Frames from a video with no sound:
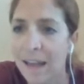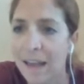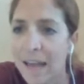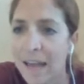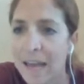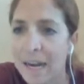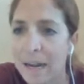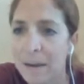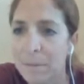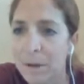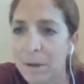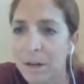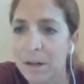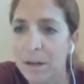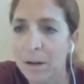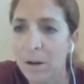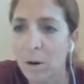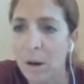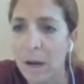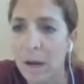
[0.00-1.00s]
And I'm going
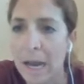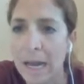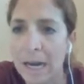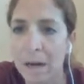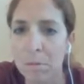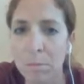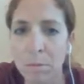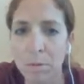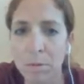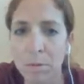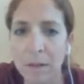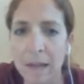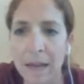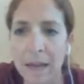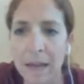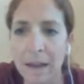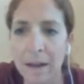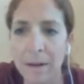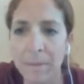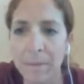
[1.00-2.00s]
to go ahead and
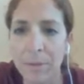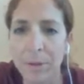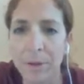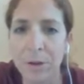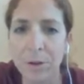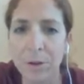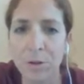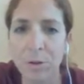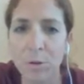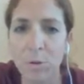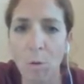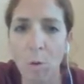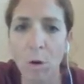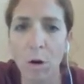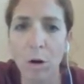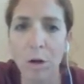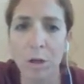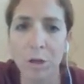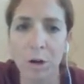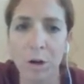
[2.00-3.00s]
play the new
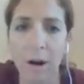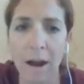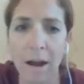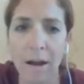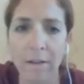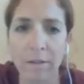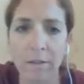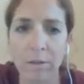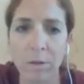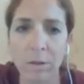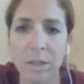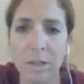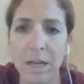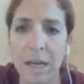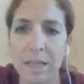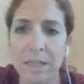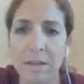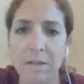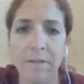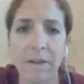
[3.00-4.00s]
orange graph, which
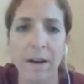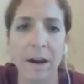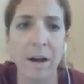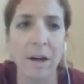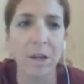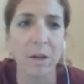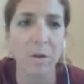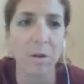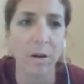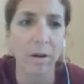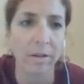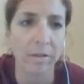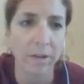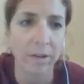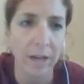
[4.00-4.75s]
has a value of